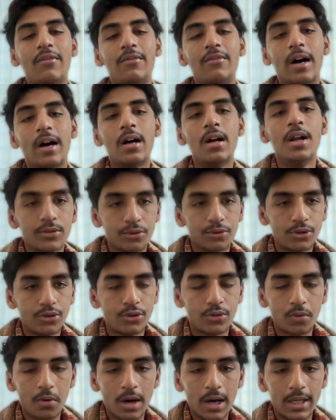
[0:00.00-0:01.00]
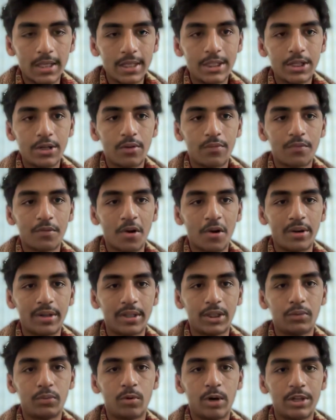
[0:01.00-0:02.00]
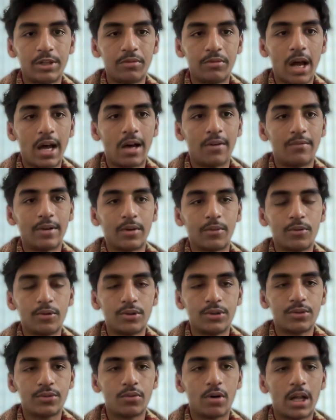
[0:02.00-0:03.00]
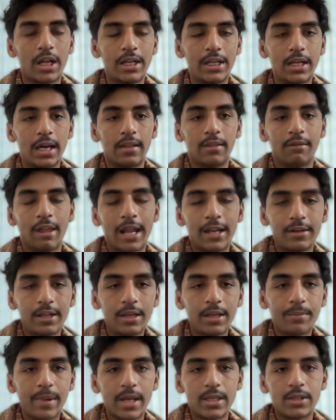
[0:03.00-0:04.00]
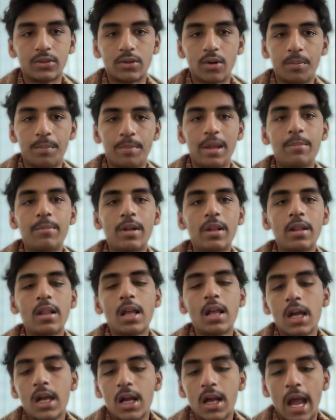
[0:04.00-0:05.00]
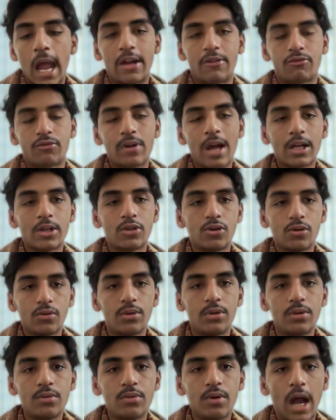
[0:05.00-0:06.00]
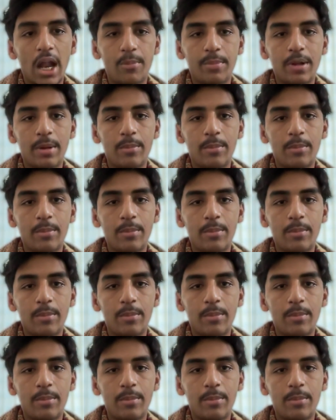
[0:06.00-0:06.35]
good quality of content, when you have a good quality of landing page, so people attract to you and people